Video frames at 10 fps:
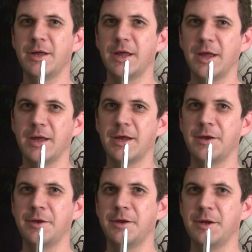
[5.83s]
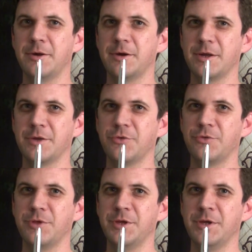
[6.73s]
and here is
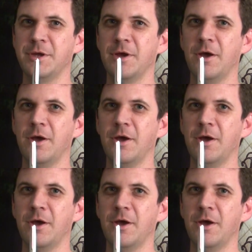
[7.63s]
the